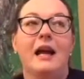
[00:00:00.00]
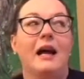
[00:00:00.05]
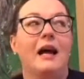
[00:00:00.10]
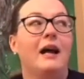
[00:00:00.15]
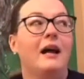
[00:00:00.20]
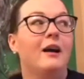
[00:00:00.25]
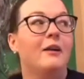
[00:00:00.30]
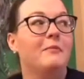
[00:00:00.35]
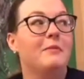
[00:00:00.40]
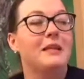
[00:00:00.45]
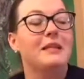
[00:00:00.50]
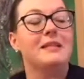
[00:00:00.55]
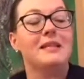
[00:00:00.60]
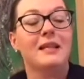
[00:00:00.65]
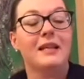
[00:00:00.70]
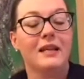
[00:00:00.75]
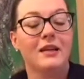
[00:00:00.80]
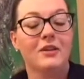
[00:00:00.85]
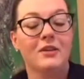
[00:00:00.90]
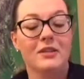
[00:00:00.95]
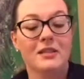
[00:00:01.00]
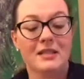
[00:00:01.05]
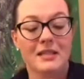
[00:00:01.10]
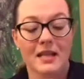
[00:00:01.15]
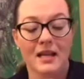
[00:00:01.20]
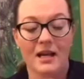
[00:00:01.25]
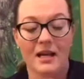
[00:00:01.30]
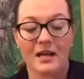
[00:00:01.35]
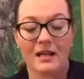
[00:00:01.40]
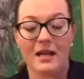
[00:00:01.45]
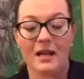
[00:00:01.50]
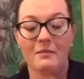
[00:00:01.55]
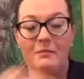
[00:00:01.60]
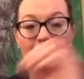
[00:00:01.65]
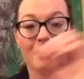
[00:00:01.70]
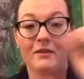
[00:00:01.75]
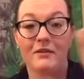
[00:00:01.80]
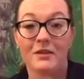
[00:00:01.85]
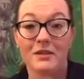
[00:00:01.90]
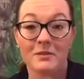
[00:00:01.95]
It's here until, I
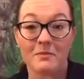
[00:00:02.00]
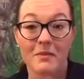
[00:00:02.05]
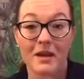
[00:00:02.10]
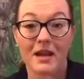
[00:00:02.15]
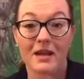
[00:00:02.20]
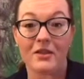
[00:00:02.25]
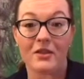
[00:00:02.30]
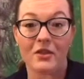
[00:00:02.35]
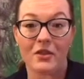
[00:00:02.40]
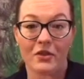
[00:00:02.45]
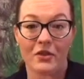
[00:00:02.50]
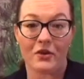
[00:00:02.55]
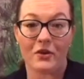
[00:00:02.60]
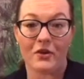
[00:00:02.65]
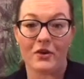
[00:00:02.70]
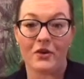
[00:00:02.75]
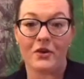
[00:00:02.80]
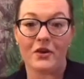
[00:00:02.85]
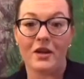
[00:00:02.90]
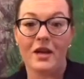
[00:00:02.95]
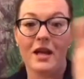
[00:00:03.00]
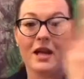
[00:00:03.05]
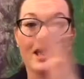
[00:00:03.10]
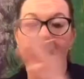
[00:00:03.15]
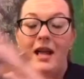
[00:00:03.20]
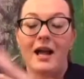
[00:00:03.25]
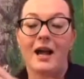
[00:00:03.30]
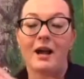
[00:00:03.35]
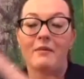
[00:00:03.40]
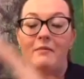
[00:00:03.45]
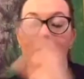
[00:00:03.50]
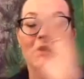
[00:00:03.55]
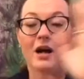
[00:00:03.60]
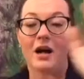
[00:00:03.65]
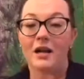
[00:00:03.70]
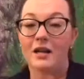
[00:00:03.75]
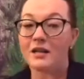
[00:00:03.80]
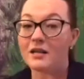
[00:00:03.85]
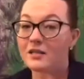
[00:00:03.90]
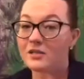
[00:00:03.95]
believe it's May the 3rd. I'm
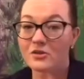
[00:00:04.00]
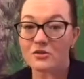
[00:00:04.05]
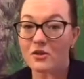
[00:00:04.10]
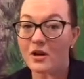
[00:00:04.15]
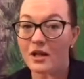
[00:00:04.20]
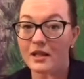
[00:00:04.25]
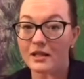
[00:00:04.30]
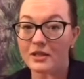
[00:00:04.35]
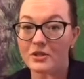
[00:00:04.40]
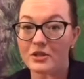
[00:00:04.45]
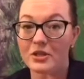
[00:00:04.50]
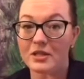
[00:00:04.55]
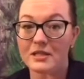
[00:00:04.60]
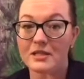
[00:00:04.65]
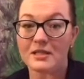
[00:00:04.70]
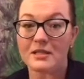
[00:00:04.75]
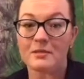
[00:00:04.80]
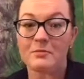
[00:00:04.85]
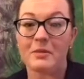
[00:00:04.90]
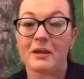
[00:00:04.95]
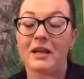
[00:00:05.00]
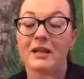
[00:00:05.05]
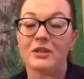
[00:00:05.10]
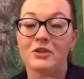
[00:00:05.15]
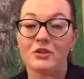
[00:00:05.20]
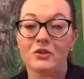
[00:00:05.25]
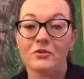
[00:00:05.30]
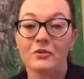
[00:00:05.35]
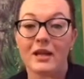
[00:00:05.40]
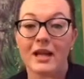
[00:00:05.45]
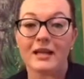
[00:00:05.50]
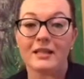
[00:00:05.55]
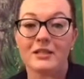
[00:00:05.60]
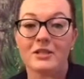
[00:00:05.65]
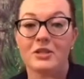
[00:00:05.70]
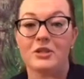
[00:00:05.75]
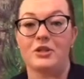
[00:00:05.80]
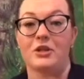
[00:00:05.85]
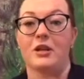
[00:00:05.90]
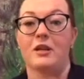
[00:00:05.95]
not an astrologist, but I do like
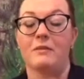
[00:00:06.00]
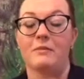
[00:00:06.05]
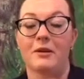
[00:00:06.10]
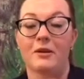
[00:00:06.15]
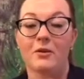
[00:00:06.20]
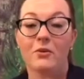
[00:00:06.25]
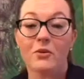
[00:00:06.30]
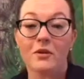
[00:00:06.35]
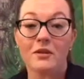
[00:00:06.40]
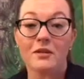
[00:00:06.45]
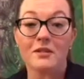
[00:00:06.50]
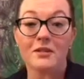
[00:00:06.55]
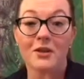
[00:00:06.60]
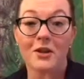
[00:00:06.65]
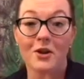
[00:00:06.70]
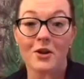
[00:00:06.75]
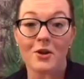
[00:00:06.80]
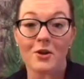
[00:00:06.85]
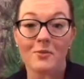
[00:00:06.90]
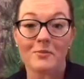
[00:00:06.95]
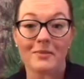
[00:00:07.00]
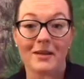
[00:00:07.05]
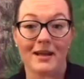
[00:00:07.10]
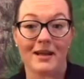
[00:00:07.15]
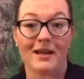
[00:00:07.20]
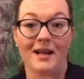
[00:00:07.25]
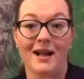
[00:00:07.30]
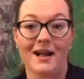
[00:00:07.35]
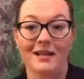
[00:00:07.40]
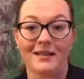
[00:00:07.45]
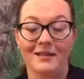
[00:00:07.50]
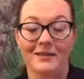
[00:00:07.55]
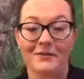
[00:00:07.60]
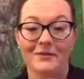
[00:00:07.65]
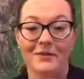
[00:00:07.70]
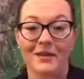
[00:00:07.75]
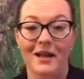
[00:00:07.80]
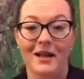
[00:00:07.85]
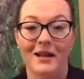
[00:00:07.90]
to check my horoscope and kind of